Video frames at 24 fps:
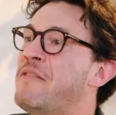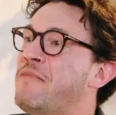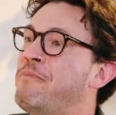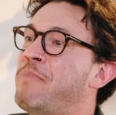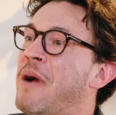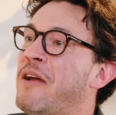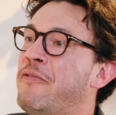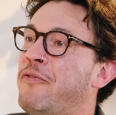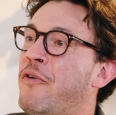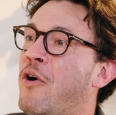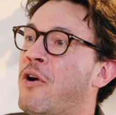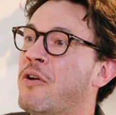
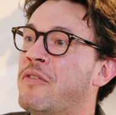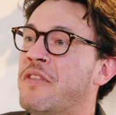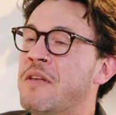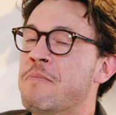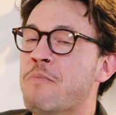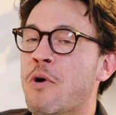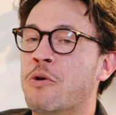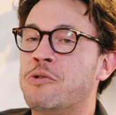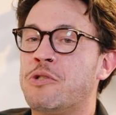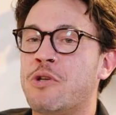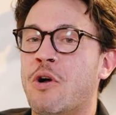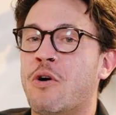by far the
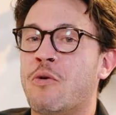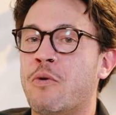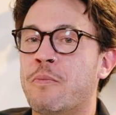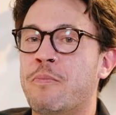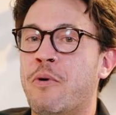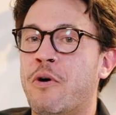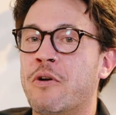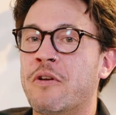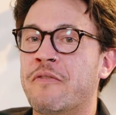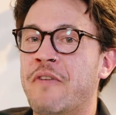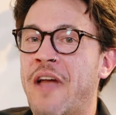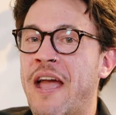most
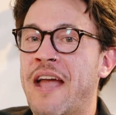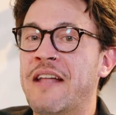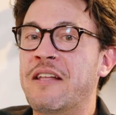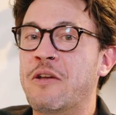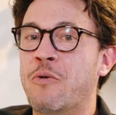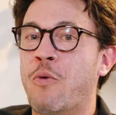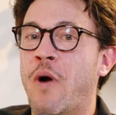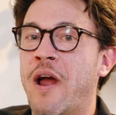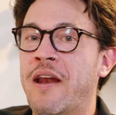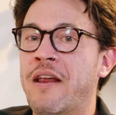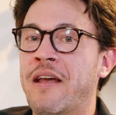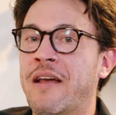awkward part of
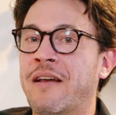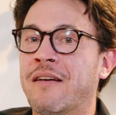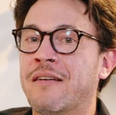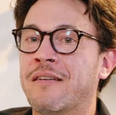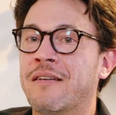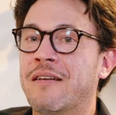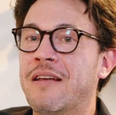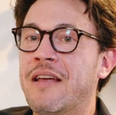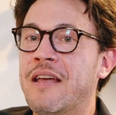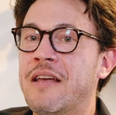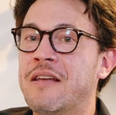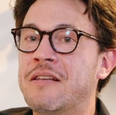any
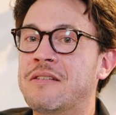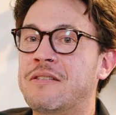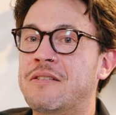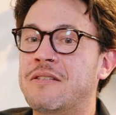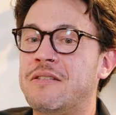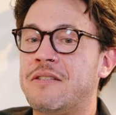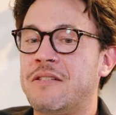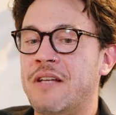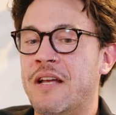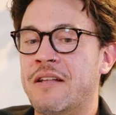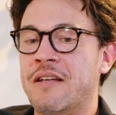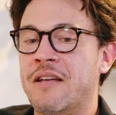wedding is
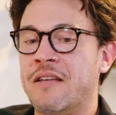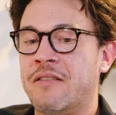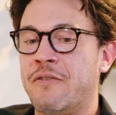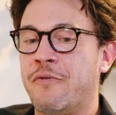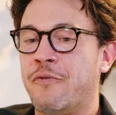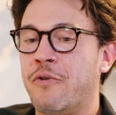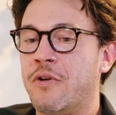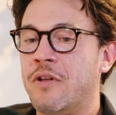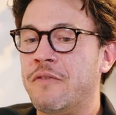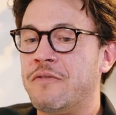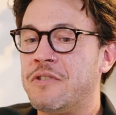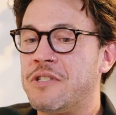standing at the
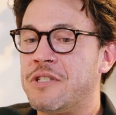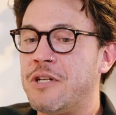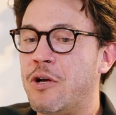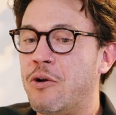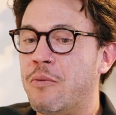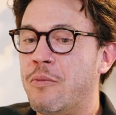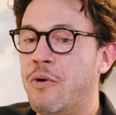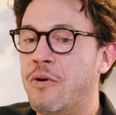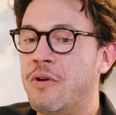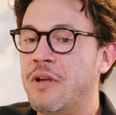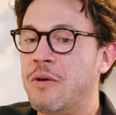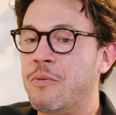front of a
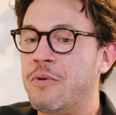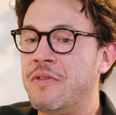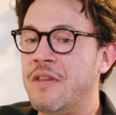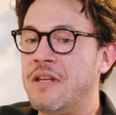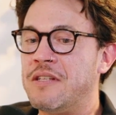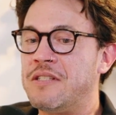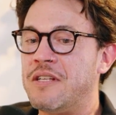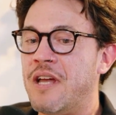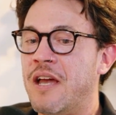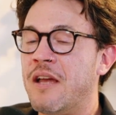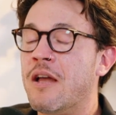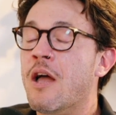ceremony when
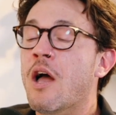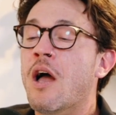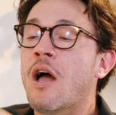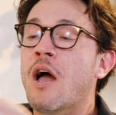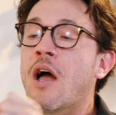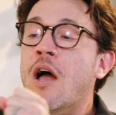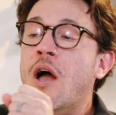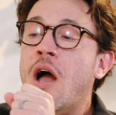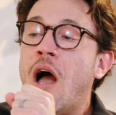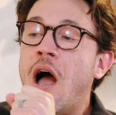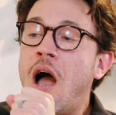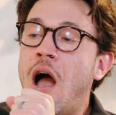they say,
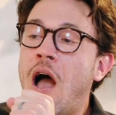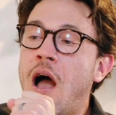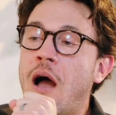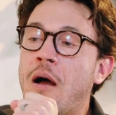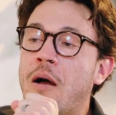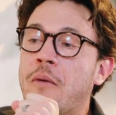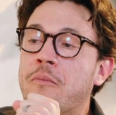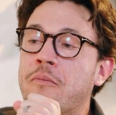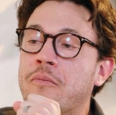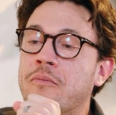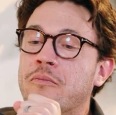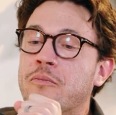
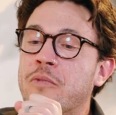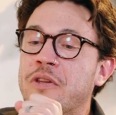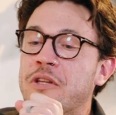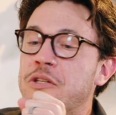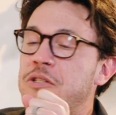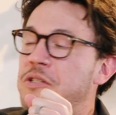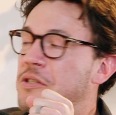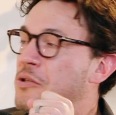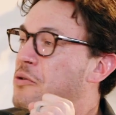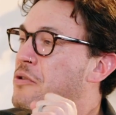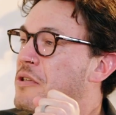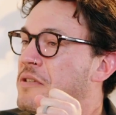when they
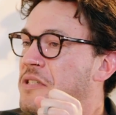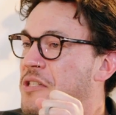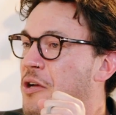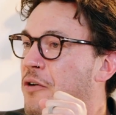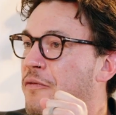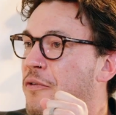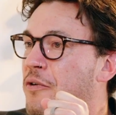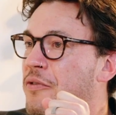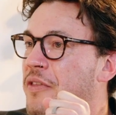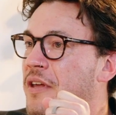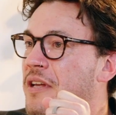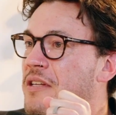do the
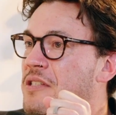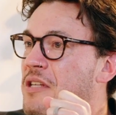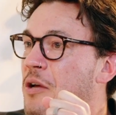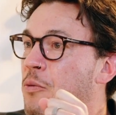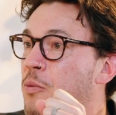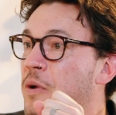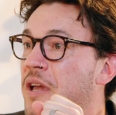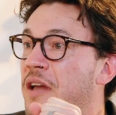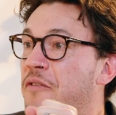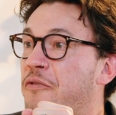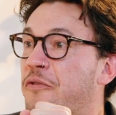cell phone thing and say, we have